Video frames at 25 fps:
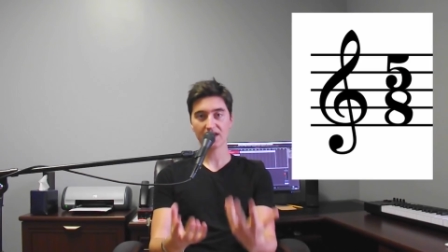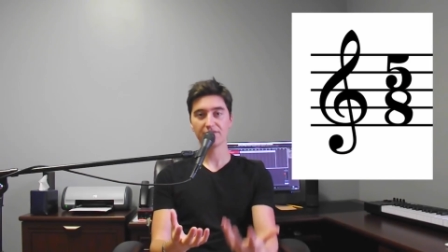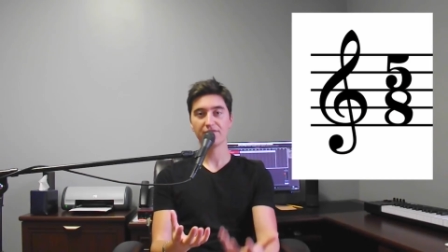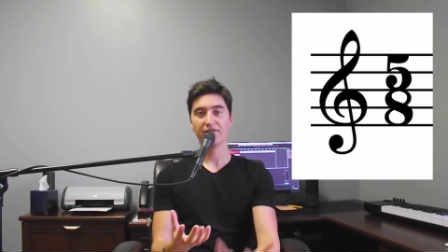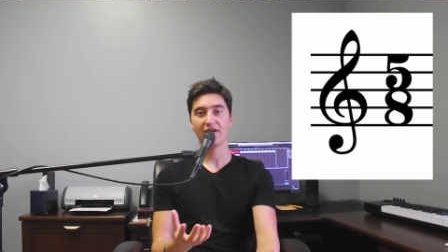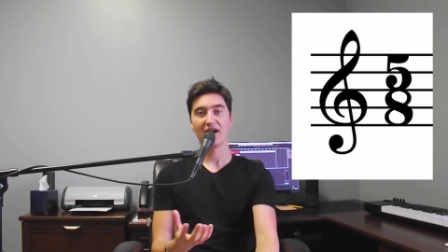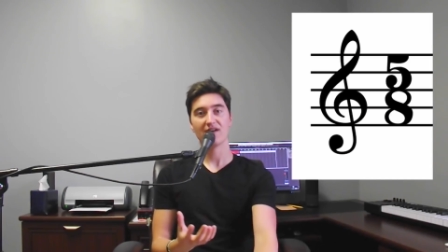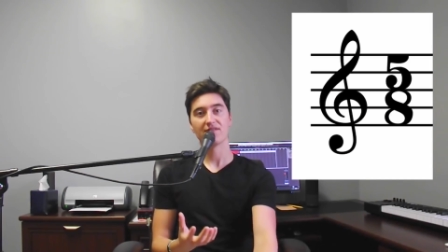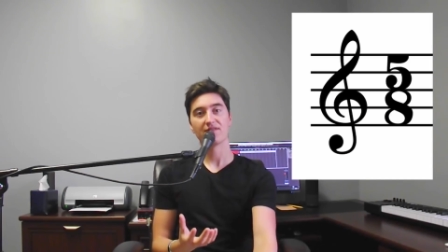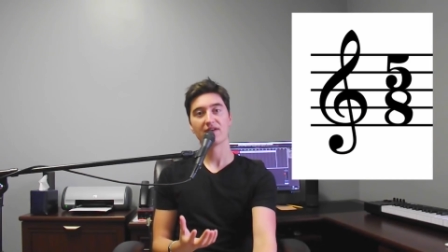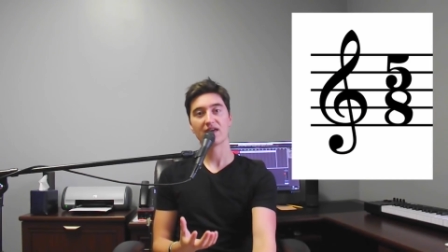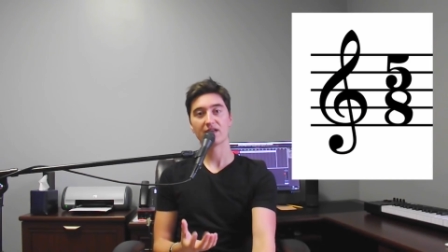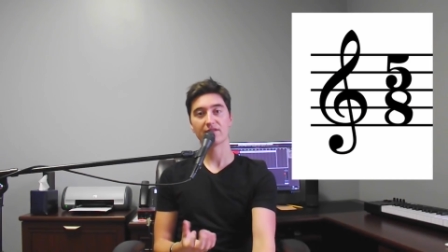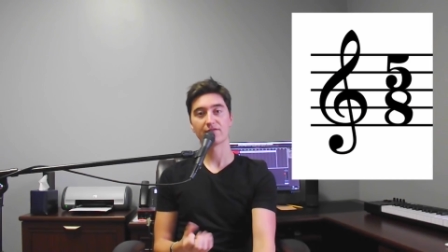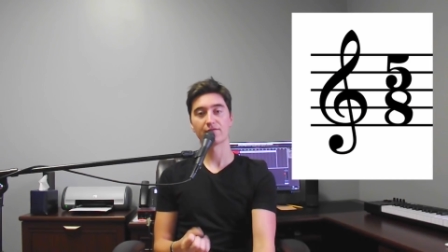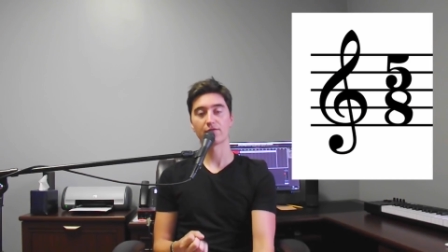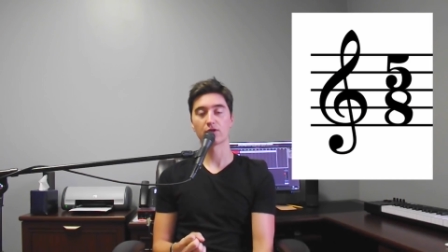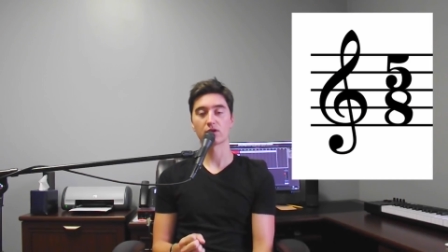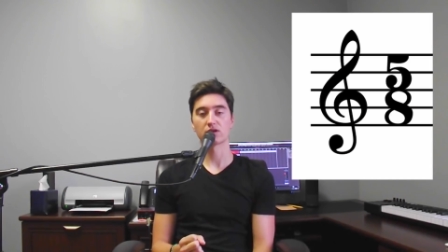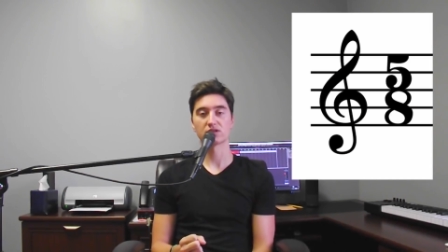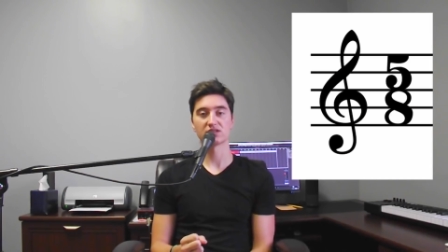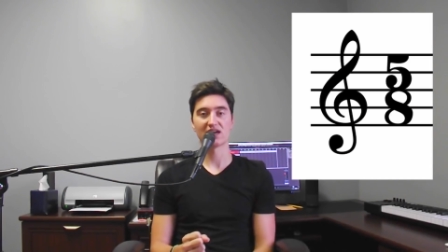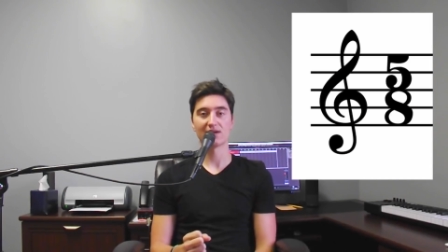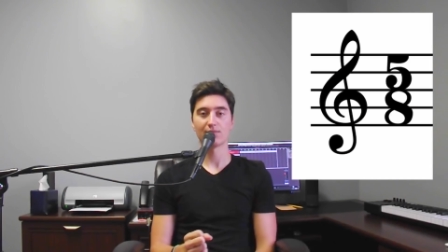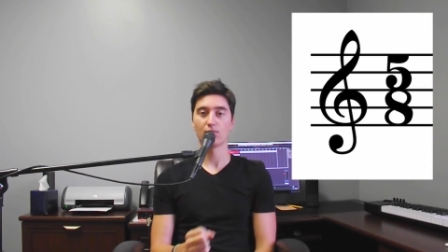5/8 for
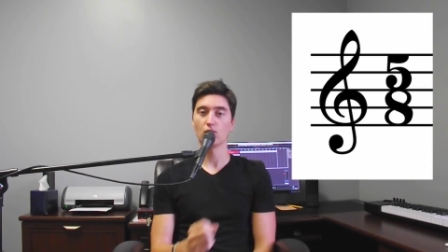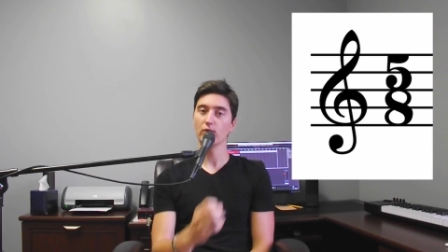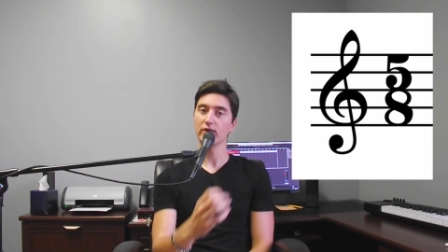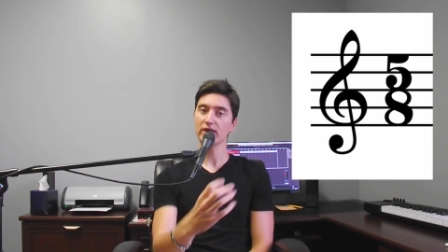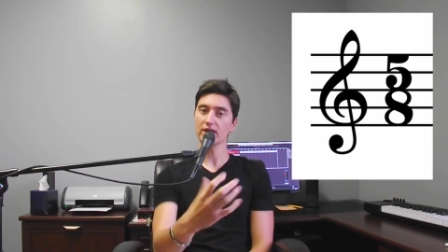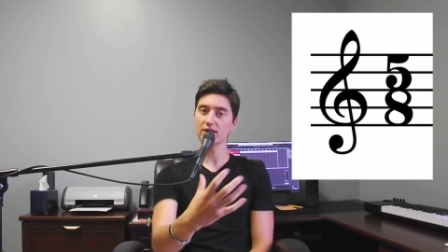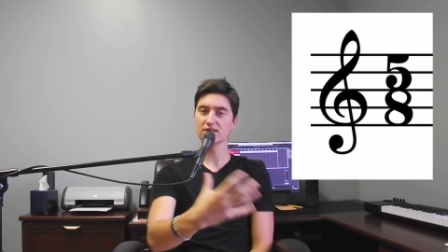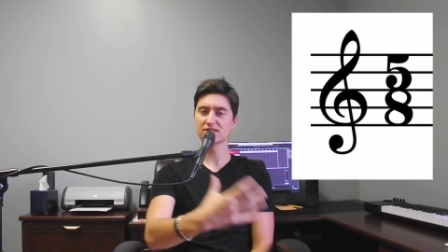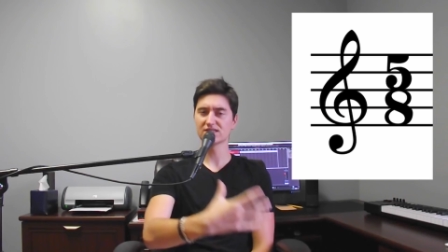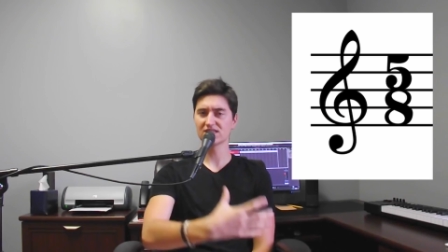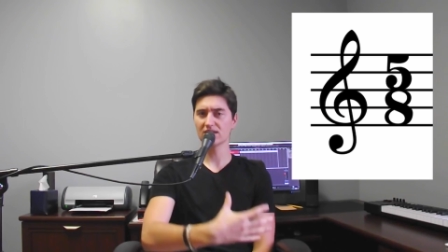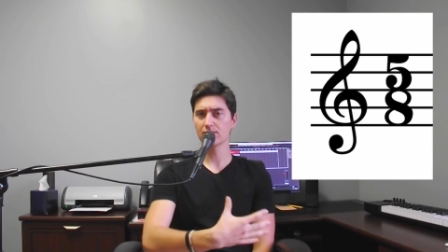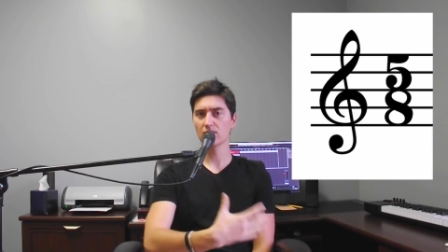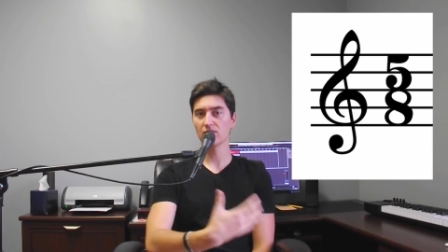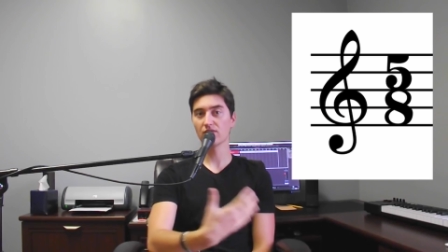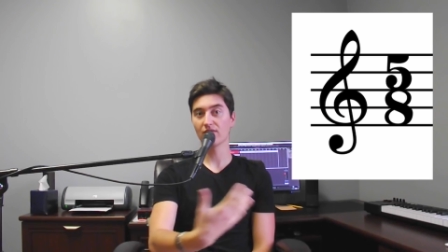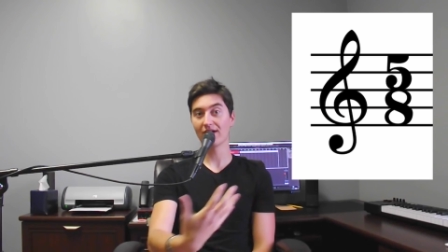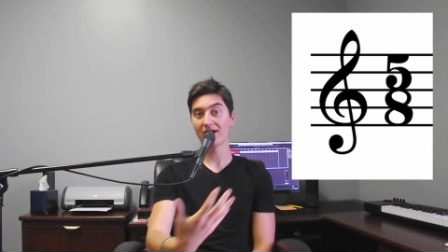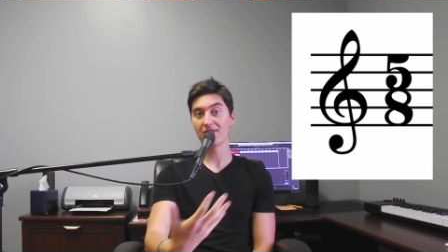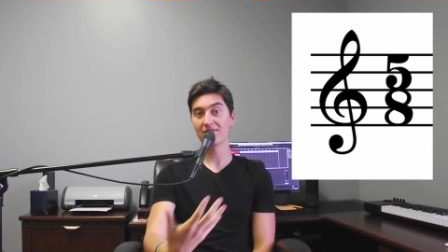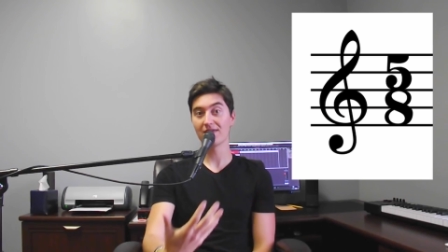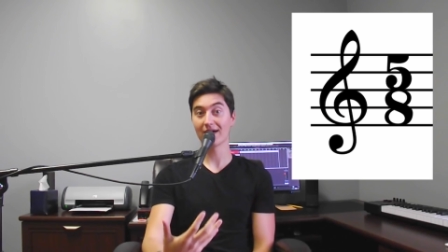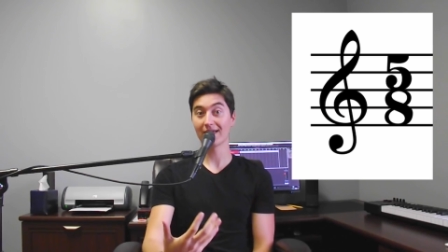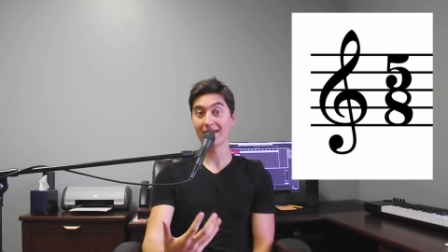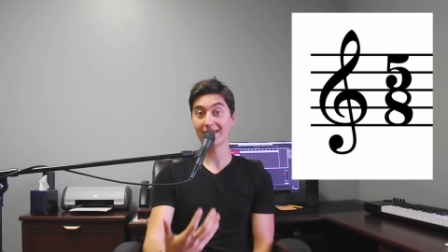example. We can
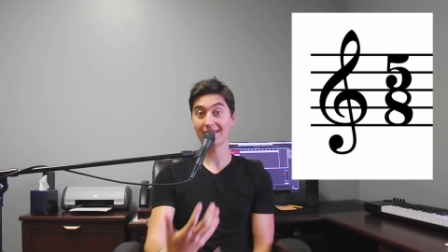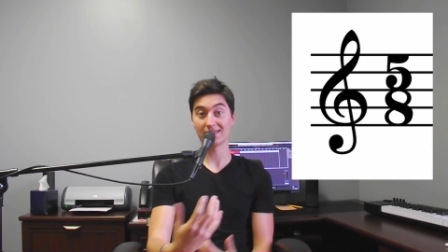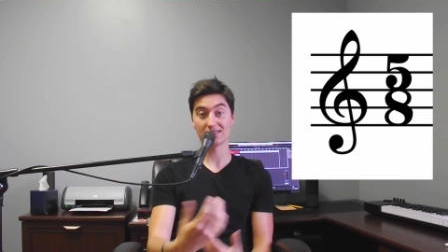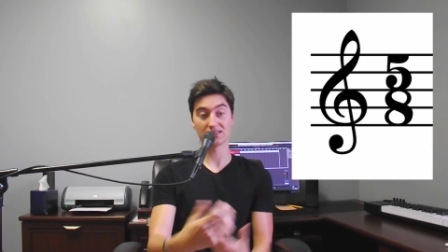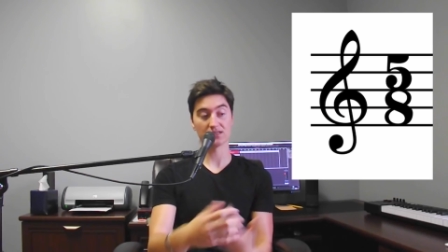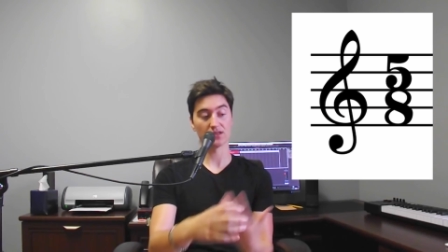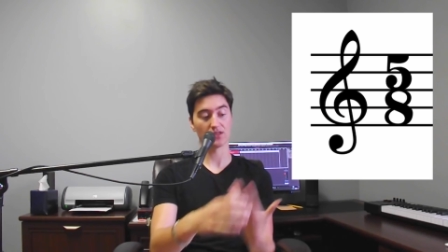subdivide that into